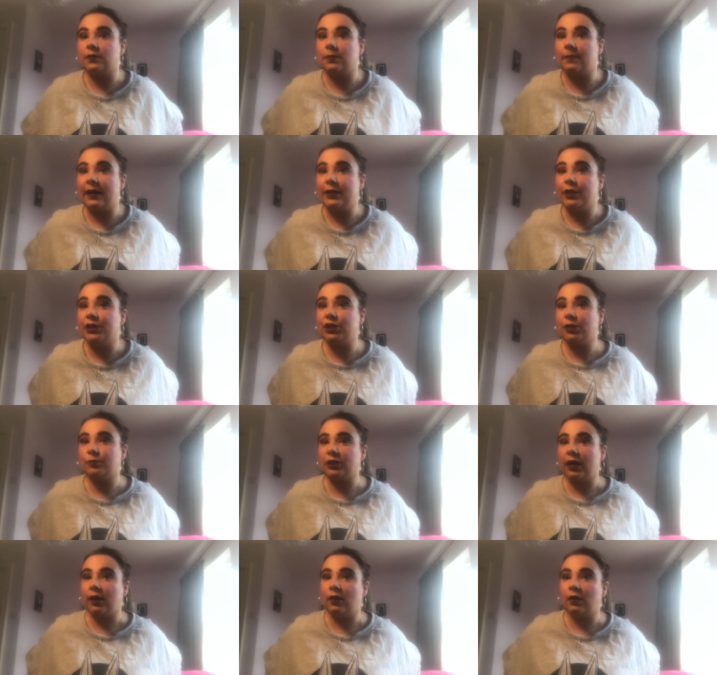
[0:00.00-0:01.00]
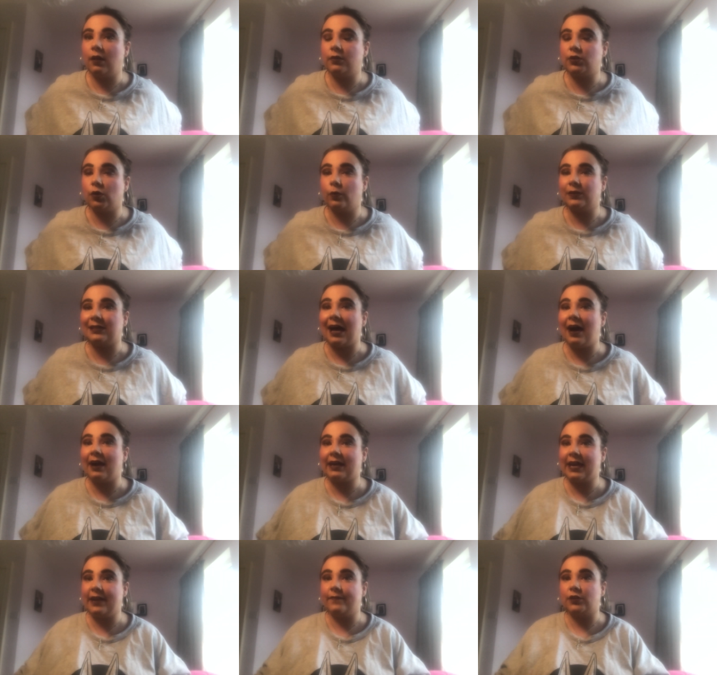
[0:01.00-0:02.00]
to my YouTube channel. So it's at
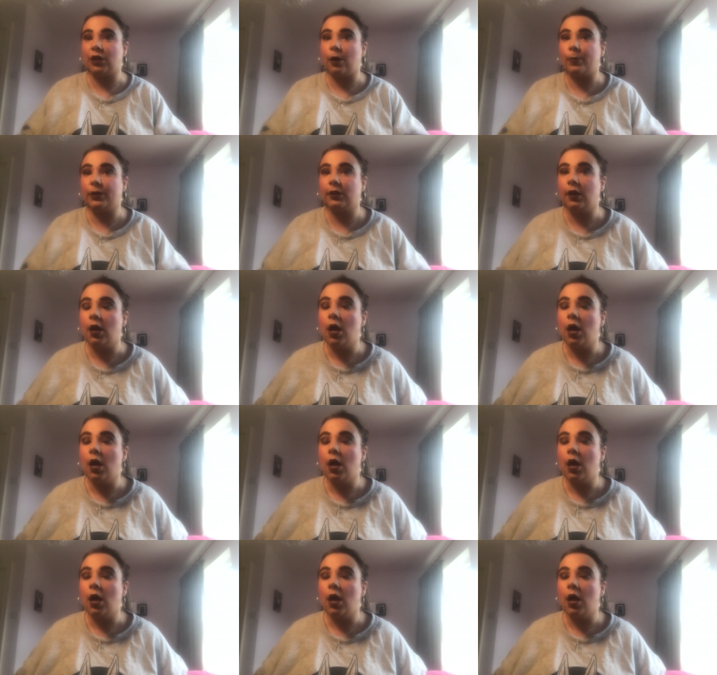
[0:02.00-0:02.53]
Caoimhe Dobbin.